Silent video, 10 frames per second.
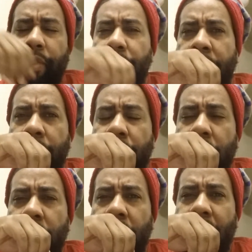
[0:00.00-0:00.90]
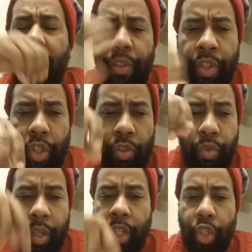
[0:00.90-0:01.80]
face. This is
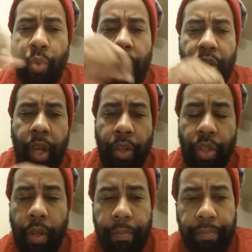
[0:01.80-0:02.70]
what it says.